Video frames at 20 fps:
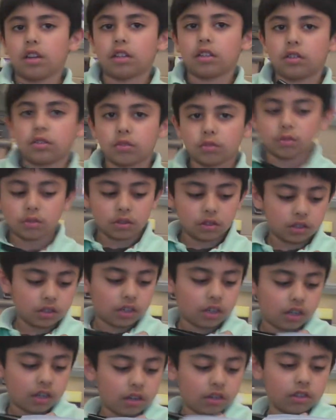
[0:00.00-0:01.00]
like to
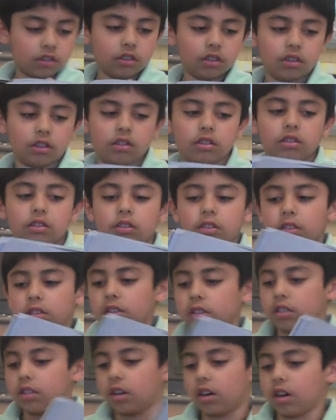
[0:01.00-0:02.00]
dot
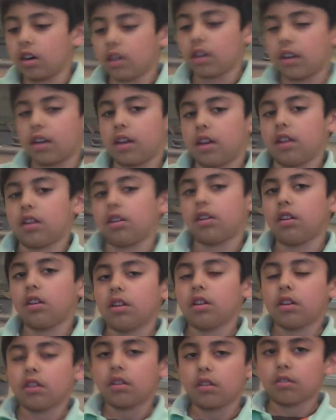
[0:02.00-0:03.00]
and
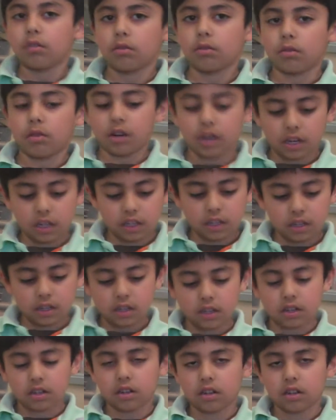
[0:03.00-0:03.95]
write.